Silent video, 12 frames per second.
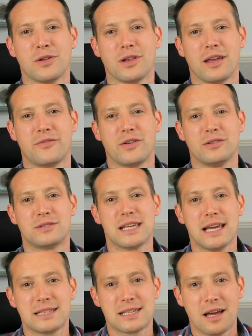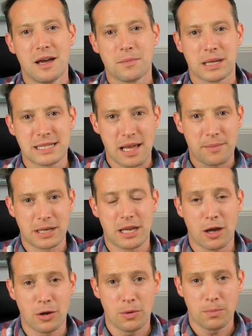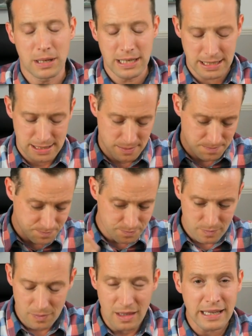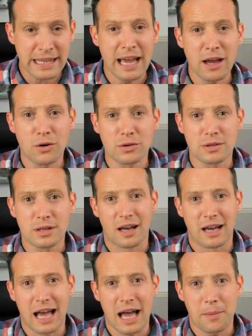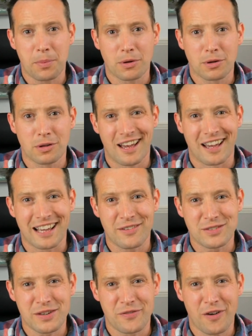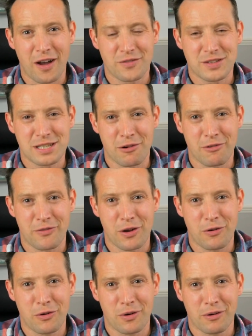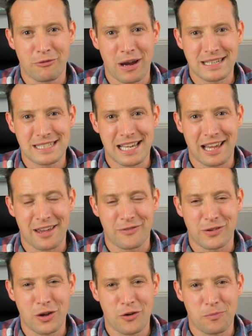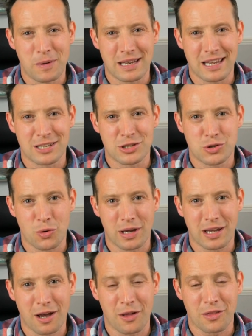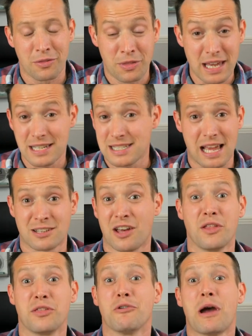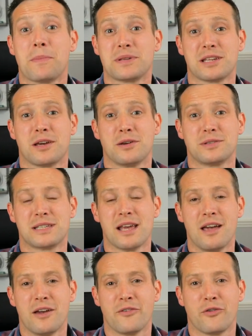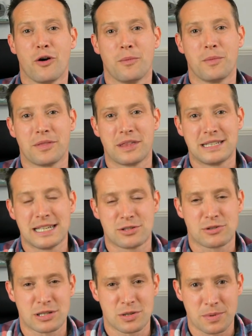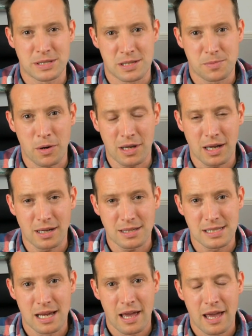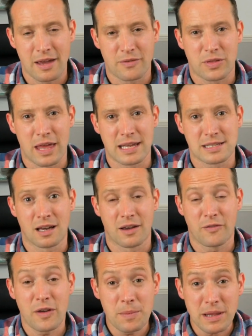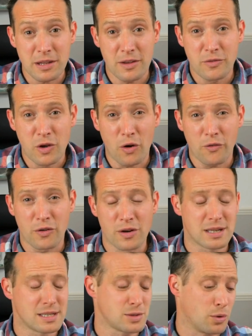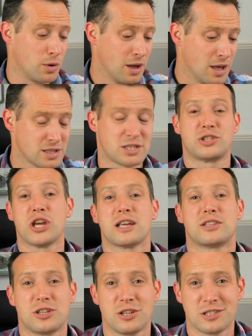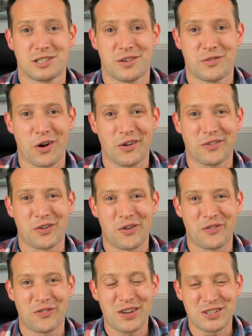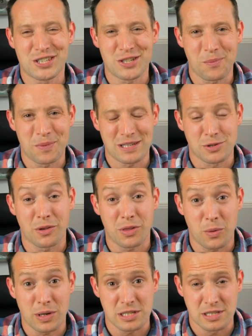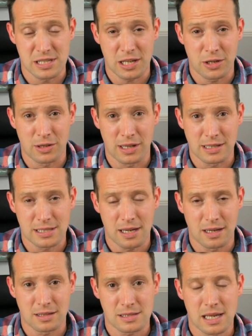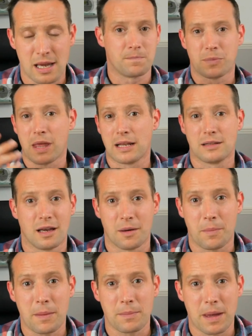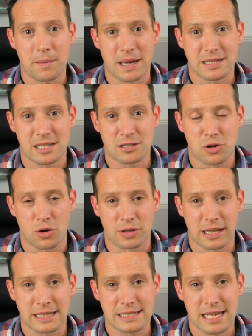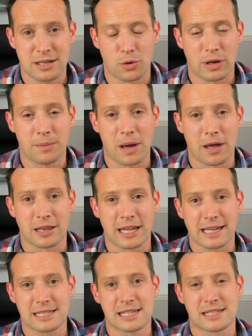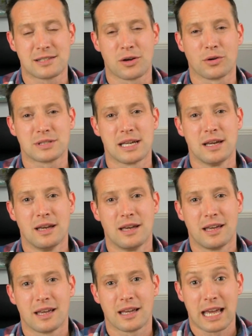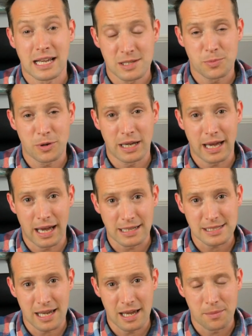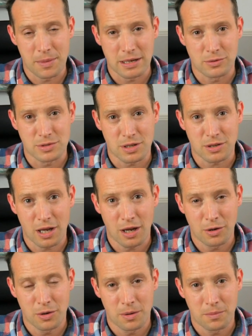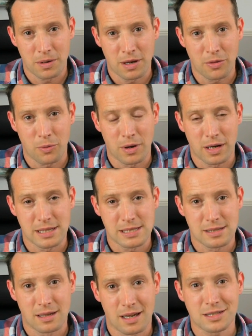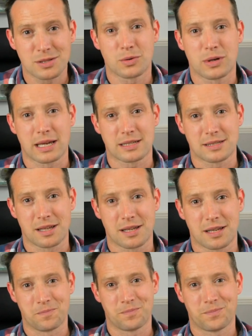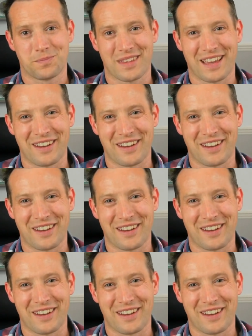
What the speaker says: If you did, please let me know. Please Get on Apple, give us a 5-star review rating if you've been enjoying this and other episodes from the De-Stress Your Business podcast. If there's feedback that you've got for us or suggestions you've got for future topics or other questions that you'd like to ask, then ping me a message on LinkedIn or email alexis.kingsbury@airmanual.co. But otherwise, until next time, have